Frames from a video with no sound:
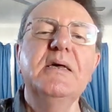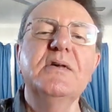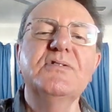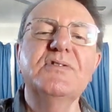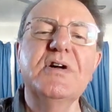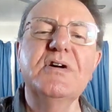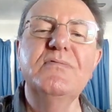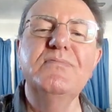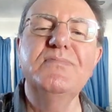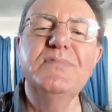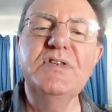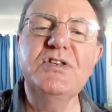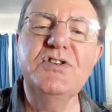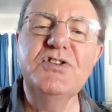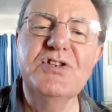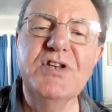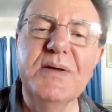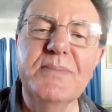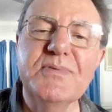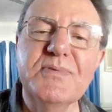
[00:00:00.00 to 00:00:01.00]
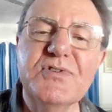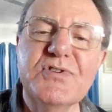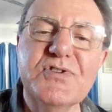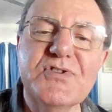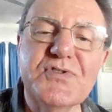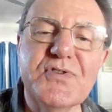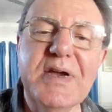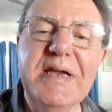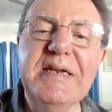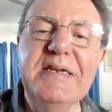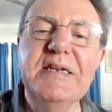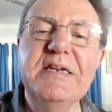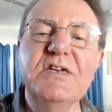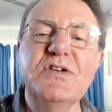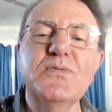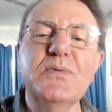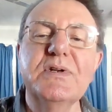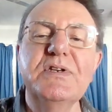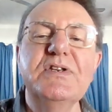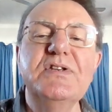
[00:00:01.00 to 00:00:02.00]
So, this jumps straight
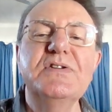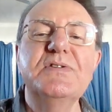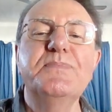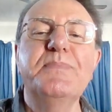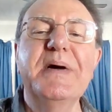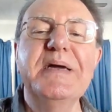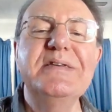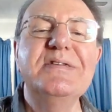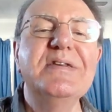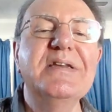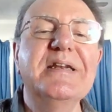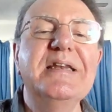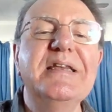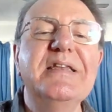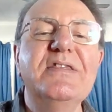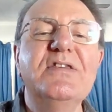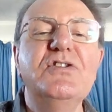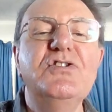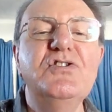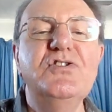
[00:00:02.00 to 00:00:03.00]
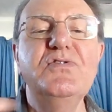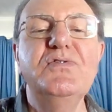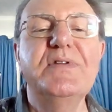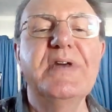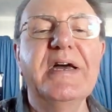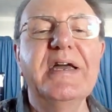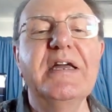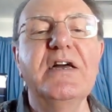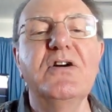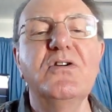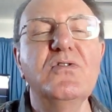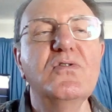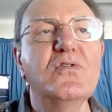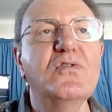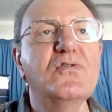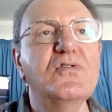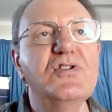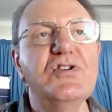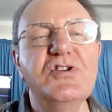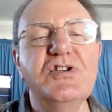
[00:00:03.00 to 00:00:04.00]
into what is basically the Judeo
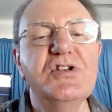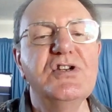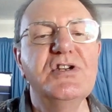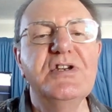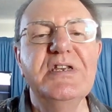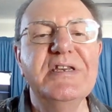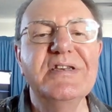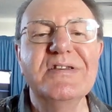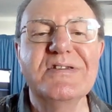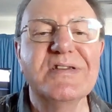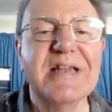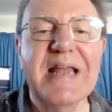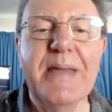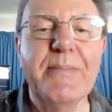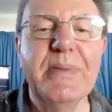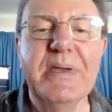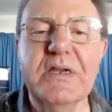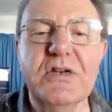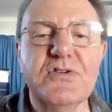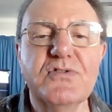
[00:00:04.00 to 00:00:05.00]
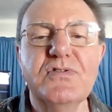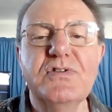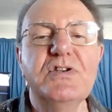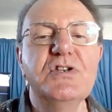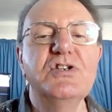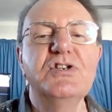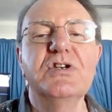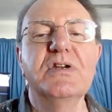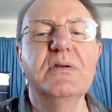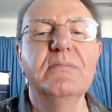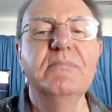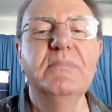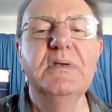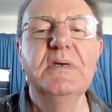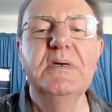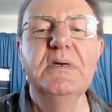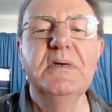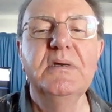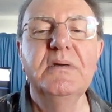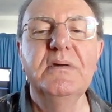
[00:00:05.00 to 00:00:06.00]
Christian Islamic tradition.
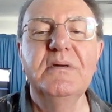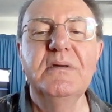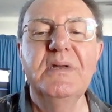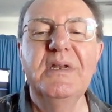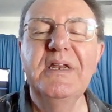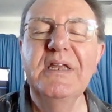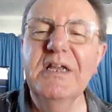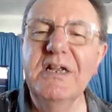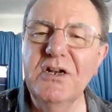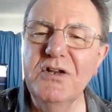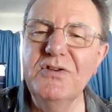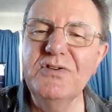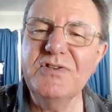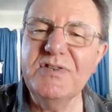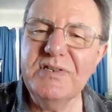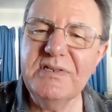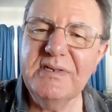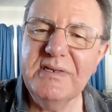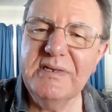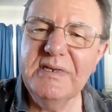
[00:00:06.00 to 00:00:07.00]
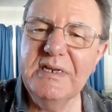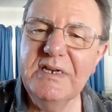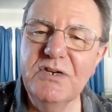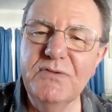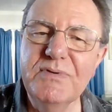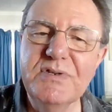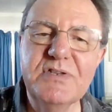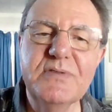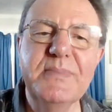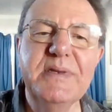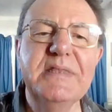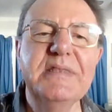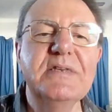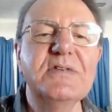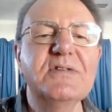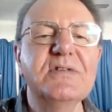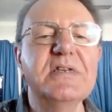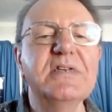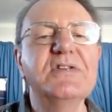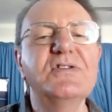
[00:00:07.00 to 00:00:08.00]
It includes Hinduism in
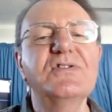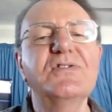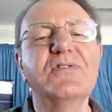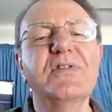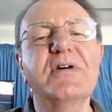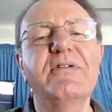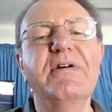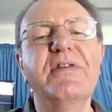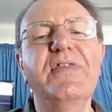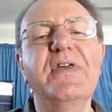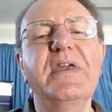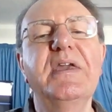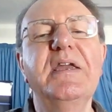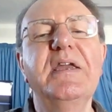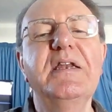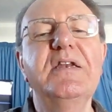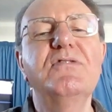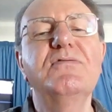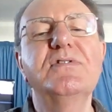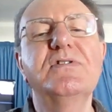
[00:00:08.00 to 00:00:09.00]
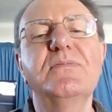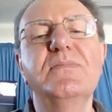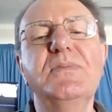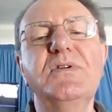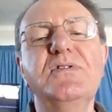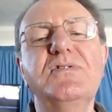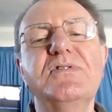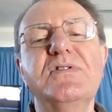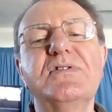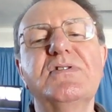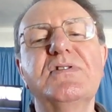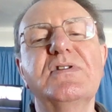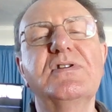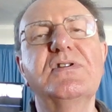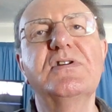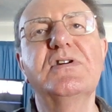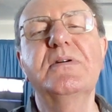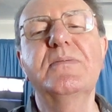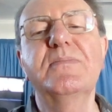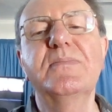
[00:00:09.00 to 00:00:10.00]
this list, although I think Hinduism uses the
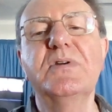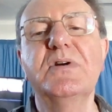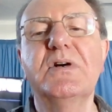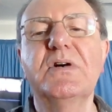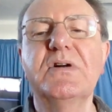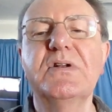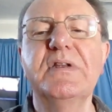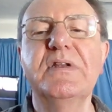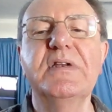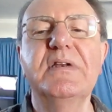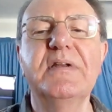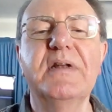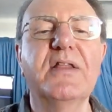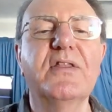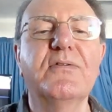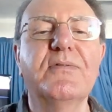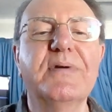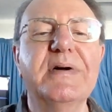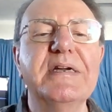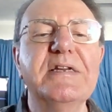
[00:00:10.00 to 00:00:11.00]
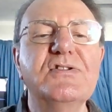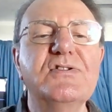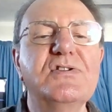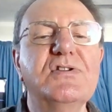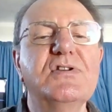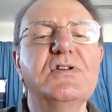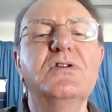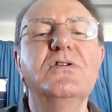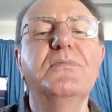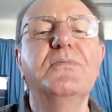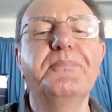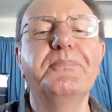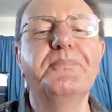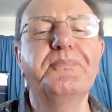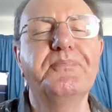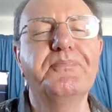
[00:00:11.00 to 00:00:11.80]
term God in other ways too.